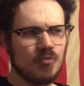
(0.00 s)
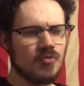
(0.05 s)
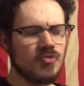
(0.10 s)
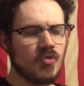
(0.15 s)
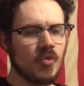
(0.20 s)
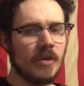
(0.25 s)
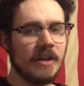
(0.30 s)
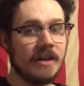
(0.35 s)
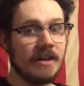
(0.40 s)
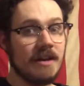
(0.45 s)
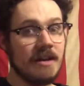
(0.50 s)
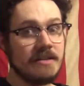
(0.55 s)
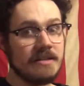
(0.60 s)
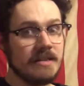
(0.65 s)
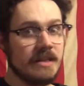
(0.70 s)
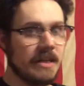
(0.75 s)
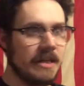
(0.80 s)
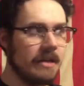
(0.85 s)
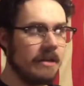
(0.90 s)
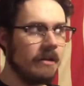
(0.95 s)

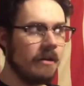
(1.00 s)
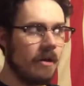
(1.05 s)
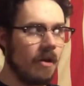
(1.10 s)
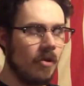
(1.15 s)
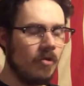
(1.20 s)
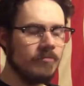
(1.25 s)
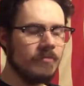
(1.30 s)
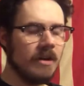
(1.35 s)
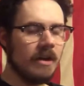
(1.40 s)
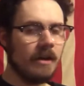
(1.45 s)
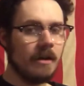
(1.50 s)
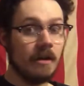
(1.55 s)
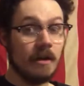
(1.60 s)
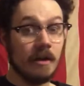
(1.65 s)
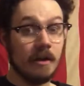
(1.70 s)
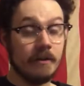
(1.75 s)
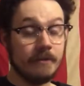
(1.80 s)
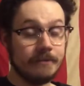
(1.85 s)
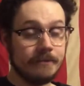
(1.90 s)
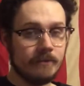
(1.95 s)
2019, and oh my
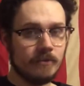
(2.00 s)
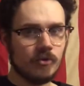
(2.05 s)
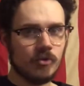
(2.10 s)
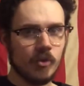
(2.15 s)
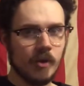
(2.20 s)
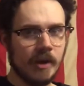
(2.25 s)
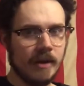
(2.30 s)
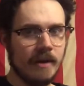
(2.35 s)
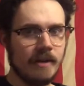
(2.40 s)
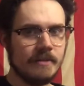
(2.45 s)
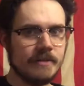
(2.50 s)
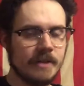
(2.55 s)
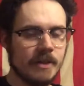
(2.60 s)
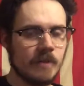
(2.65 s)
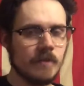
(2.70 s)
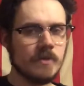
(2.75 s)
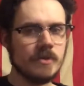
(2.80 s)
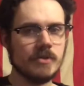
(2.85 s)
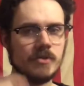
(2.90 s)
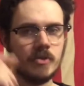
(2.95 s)
god, 2019
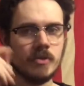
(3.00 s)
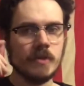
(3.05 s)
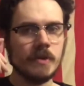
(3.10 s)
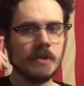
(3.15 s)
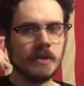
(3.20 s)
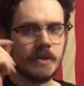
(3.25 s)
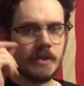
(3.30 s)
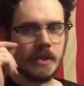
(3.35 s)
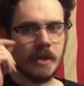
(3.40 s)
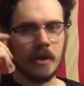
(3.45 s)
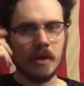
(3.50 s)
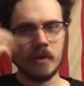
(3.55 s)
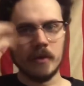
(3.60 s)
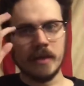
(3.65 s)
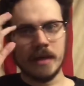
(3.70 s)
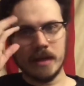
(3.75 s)
was 2 years ago.